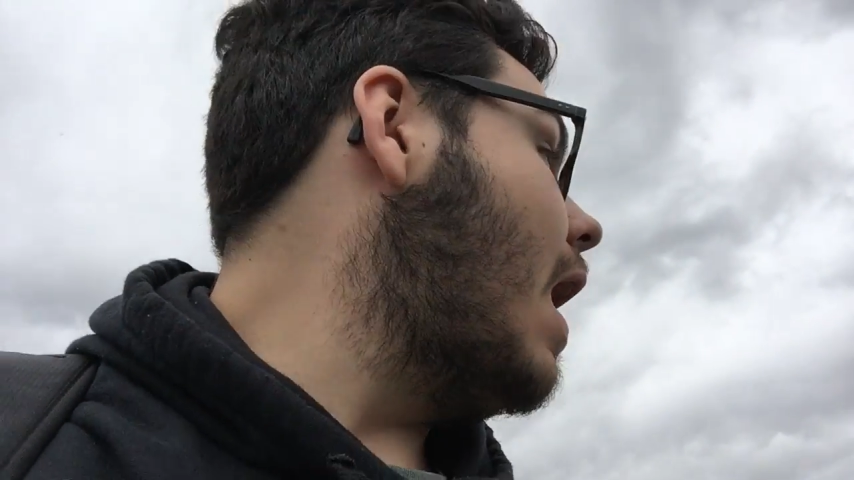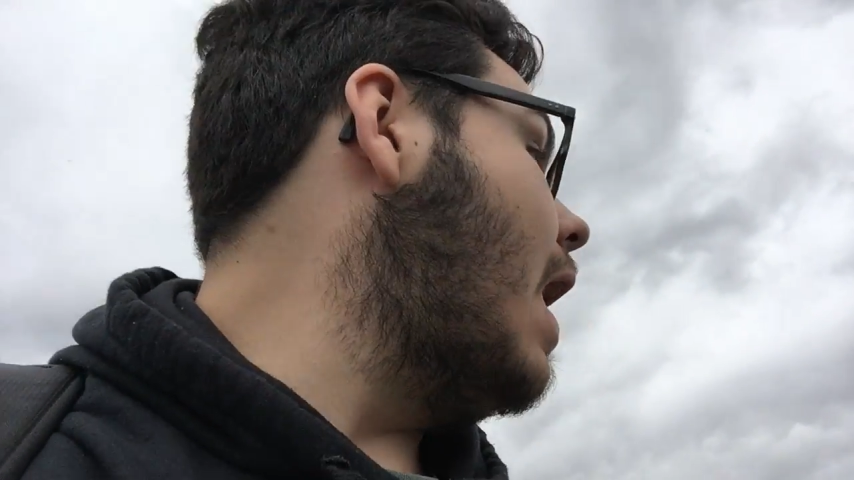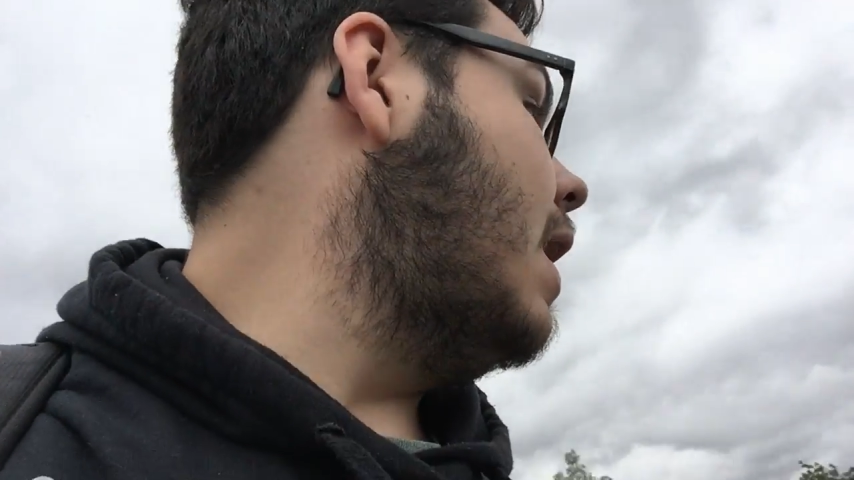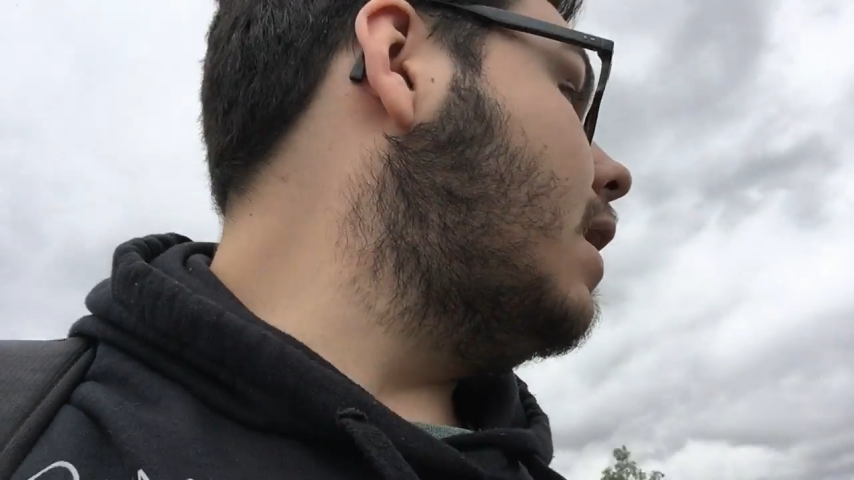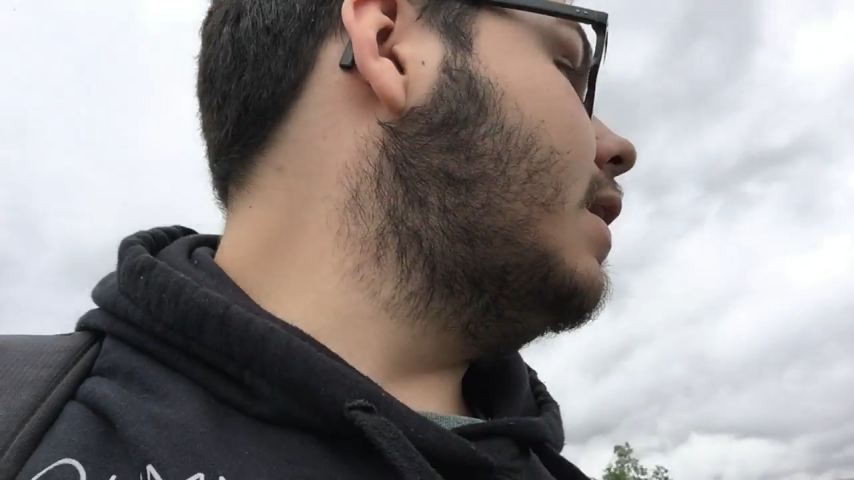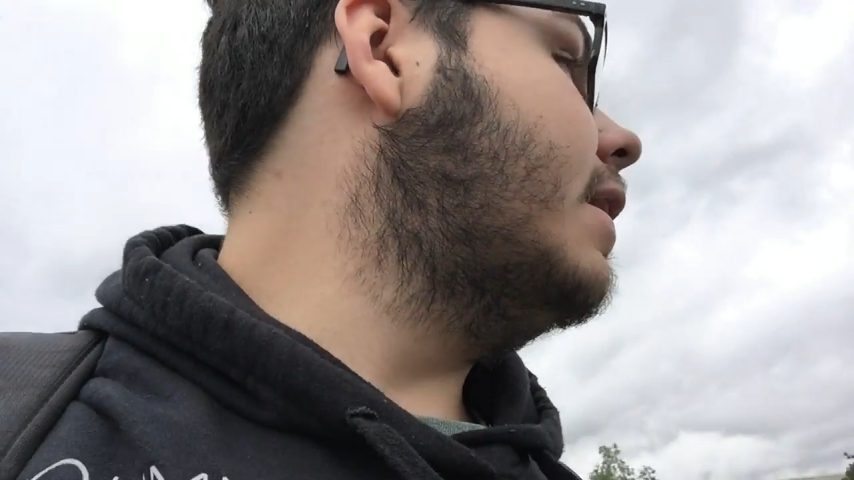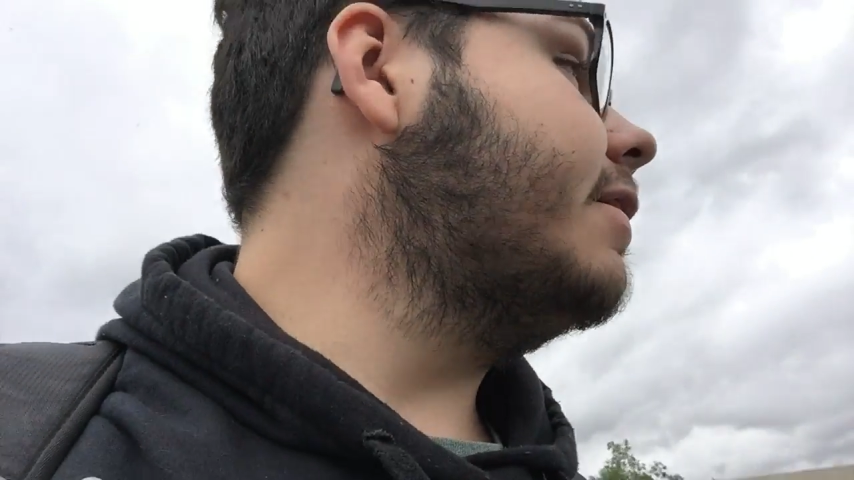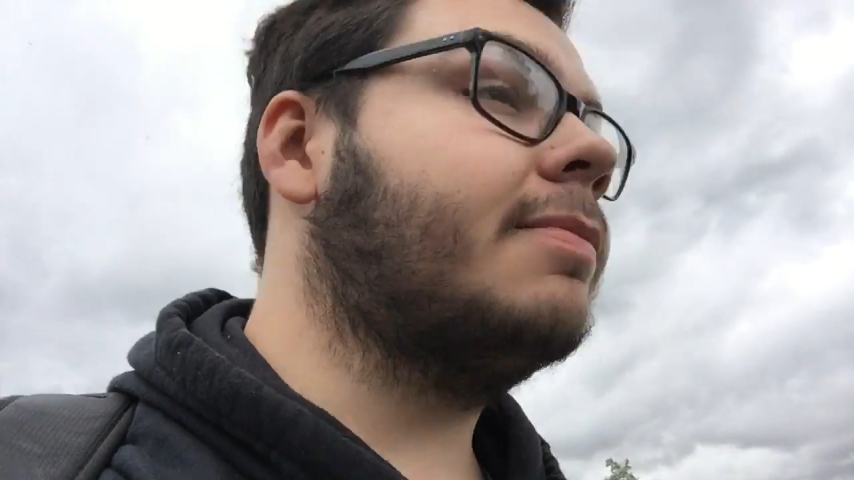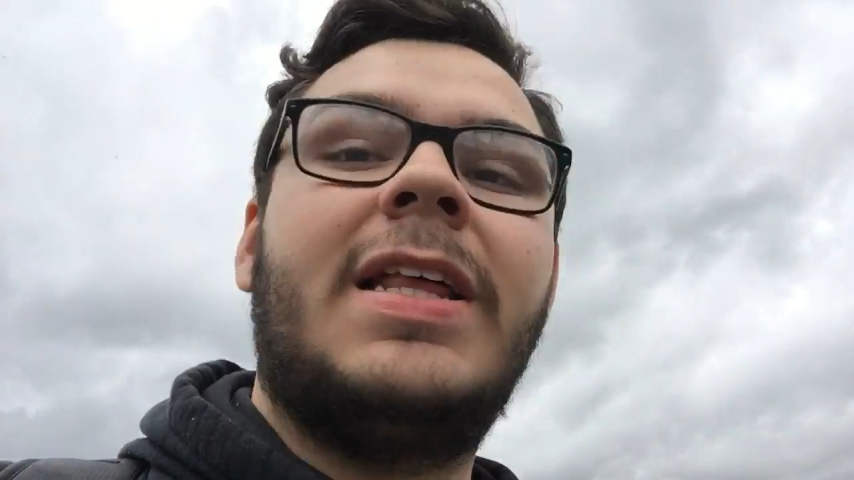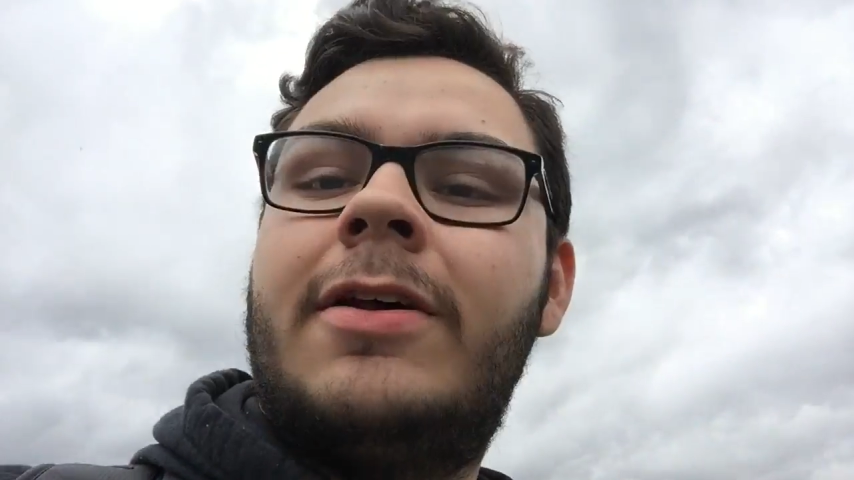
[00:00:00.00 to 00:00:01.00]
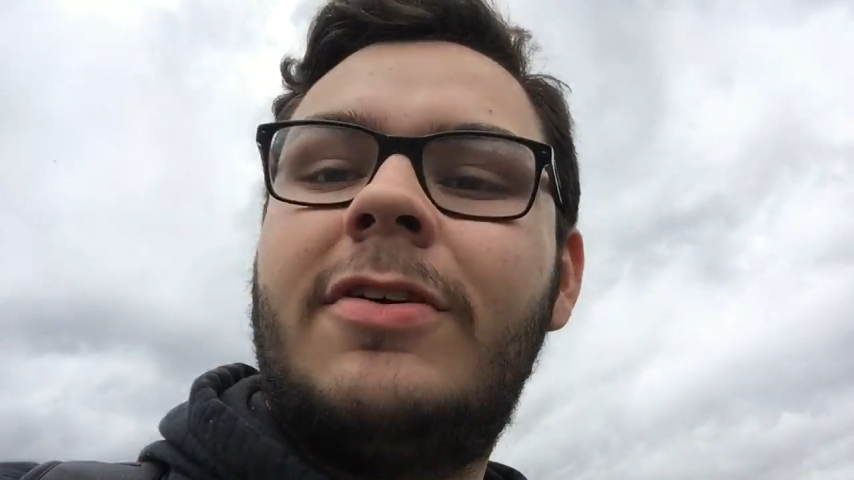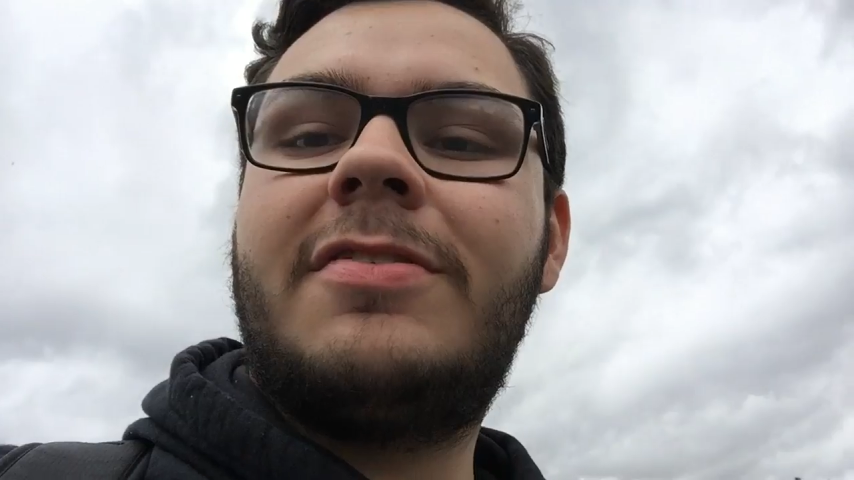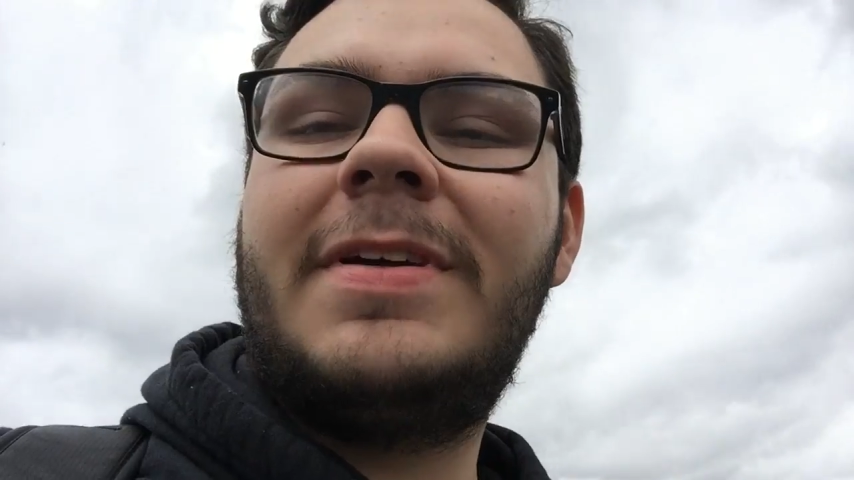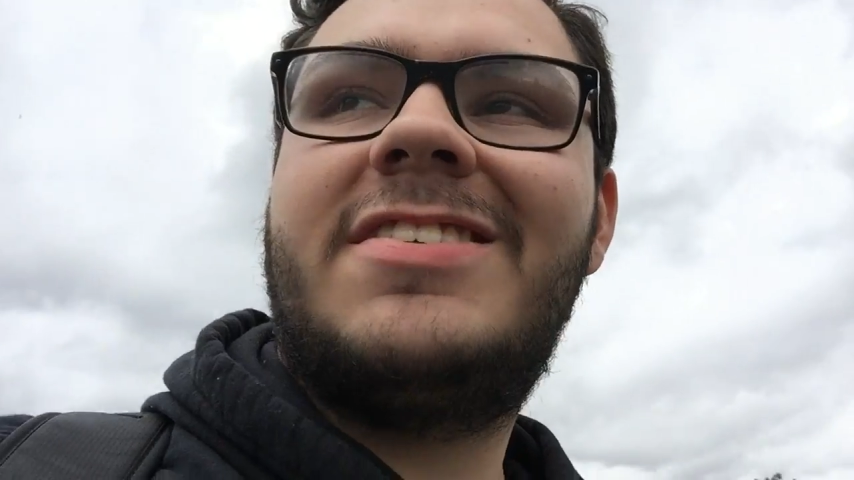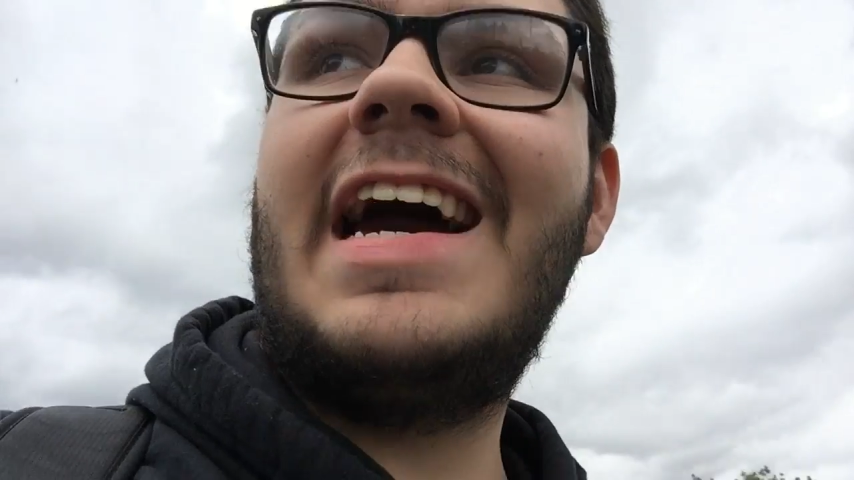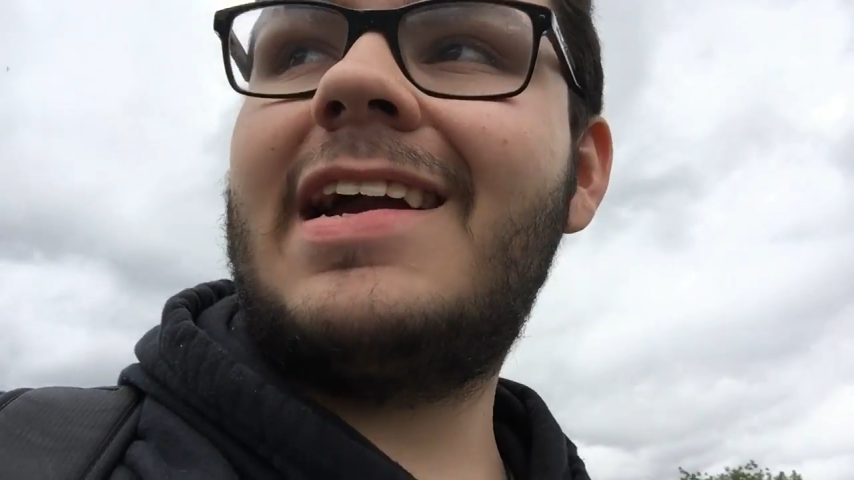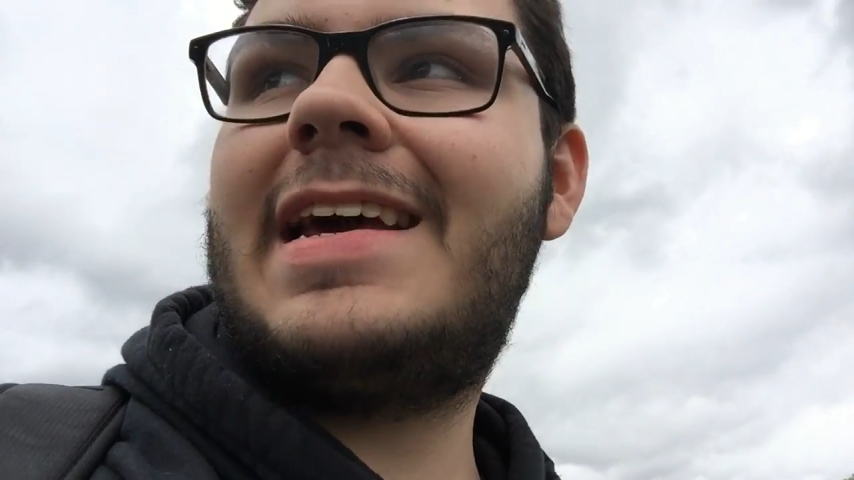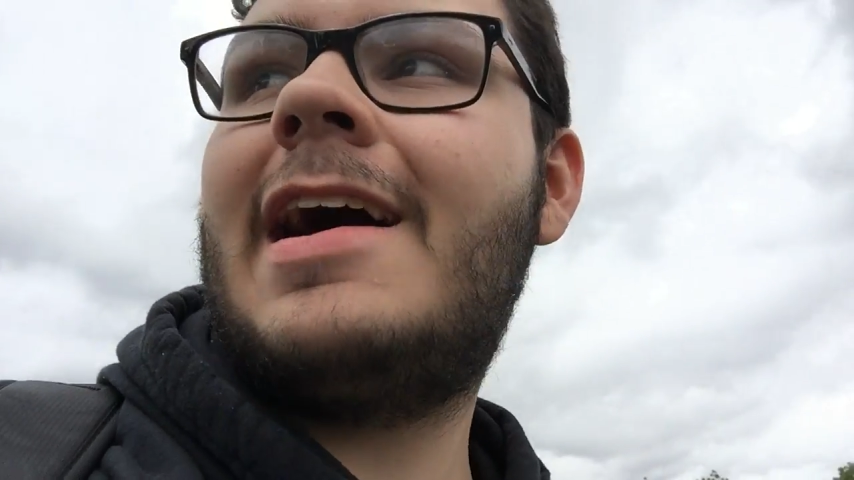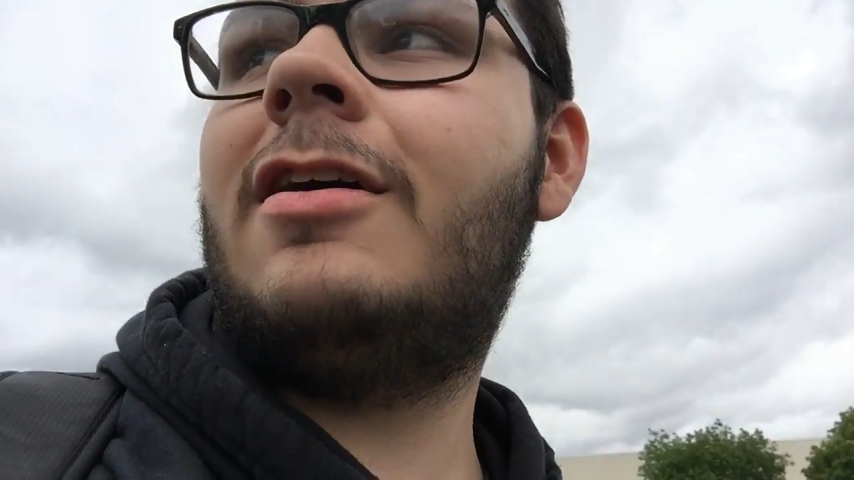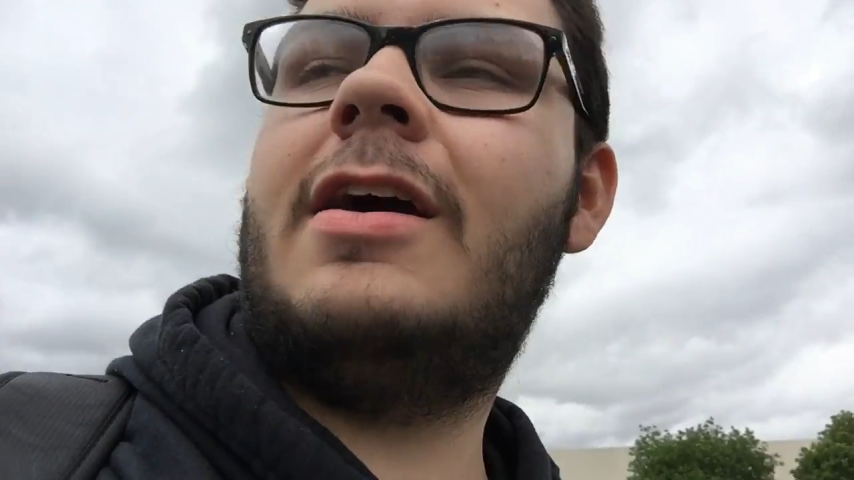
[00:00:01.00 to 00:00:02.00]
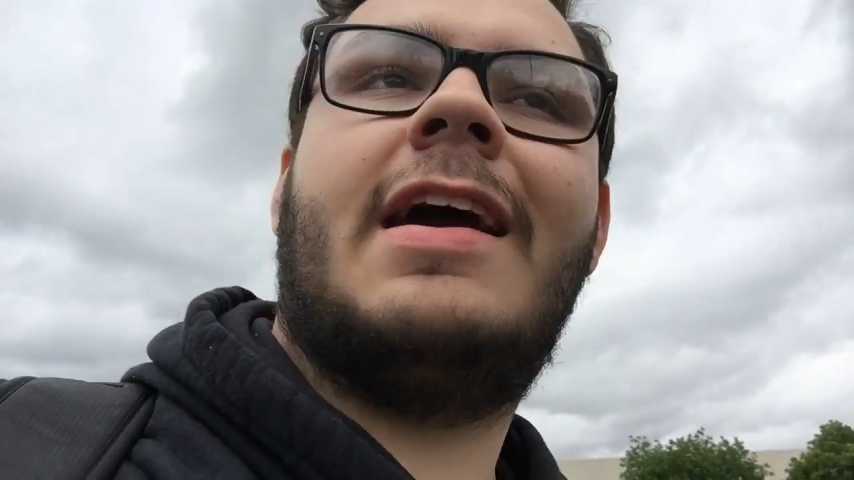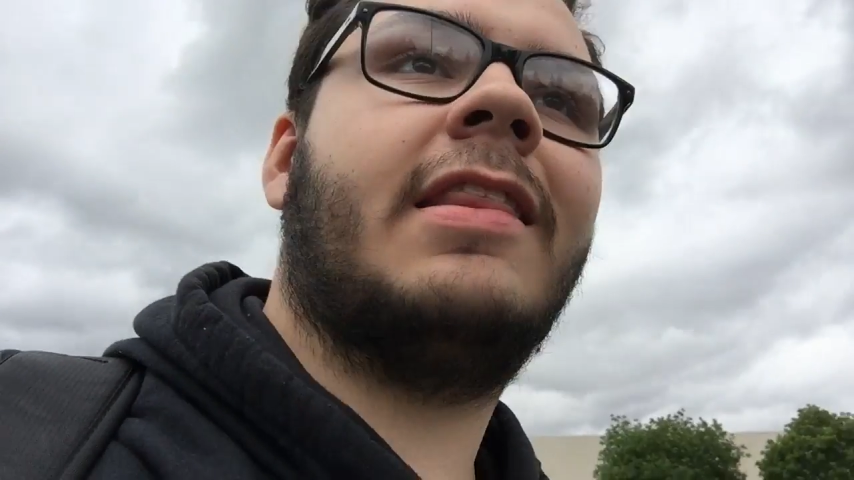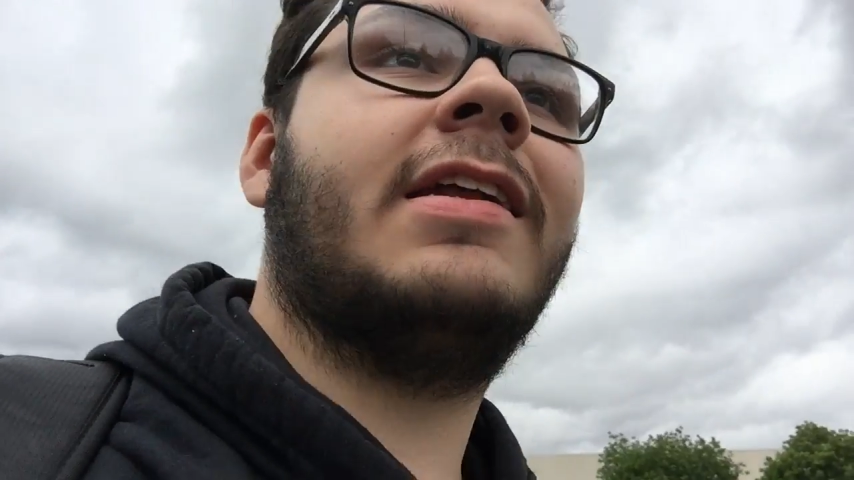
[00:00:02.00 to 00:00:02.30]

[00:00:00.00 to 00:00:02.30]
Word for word: The plan was to be checked out and